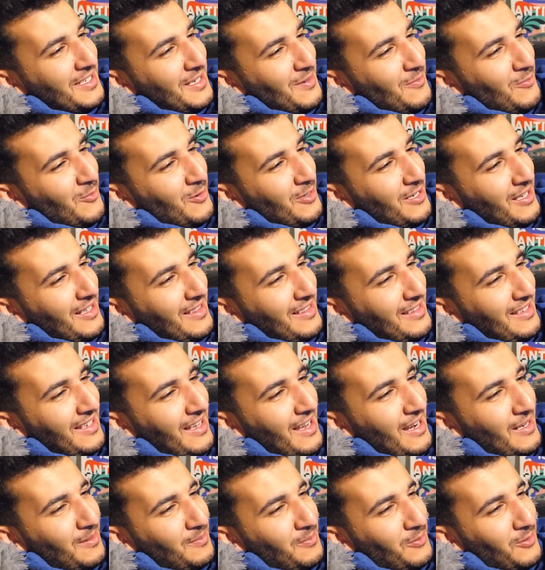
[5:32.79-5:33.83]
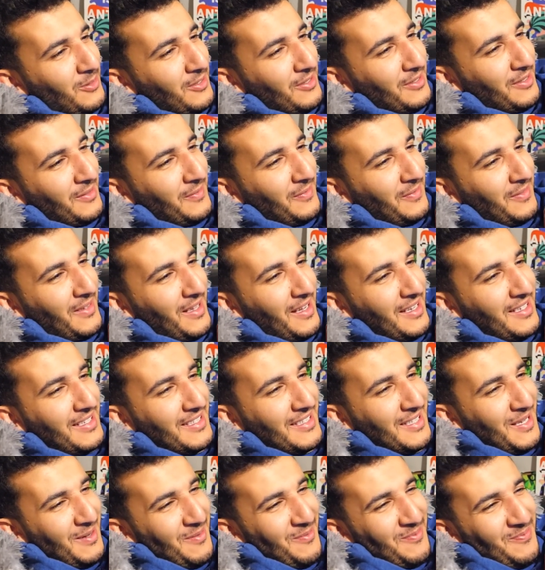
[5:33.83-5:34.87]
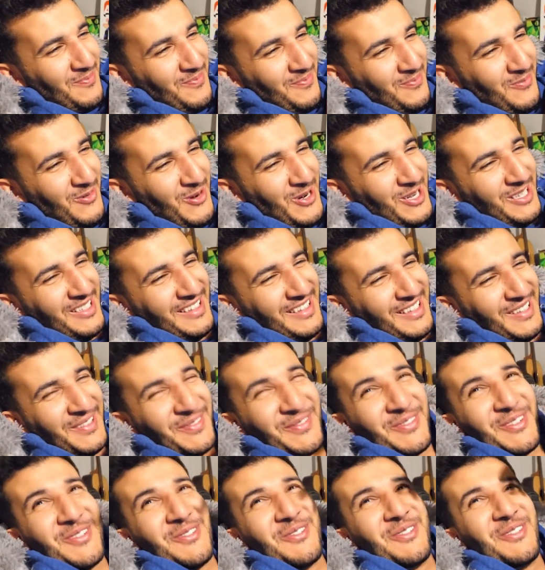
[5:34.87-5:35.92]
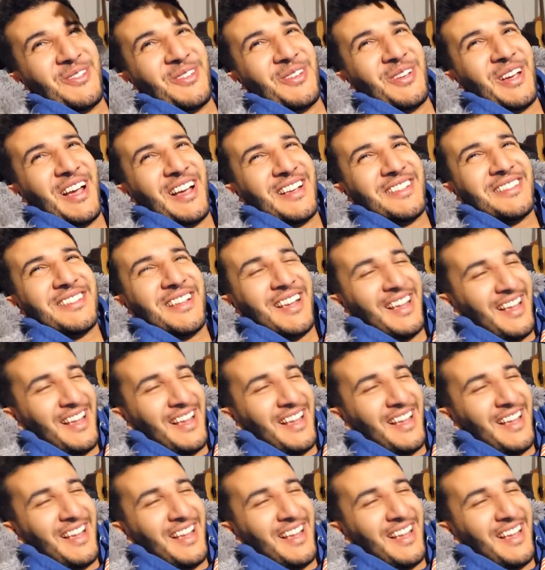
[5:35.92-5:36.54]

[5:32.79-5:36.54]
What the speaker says: someone in the airport to fly somewhere different with you guys.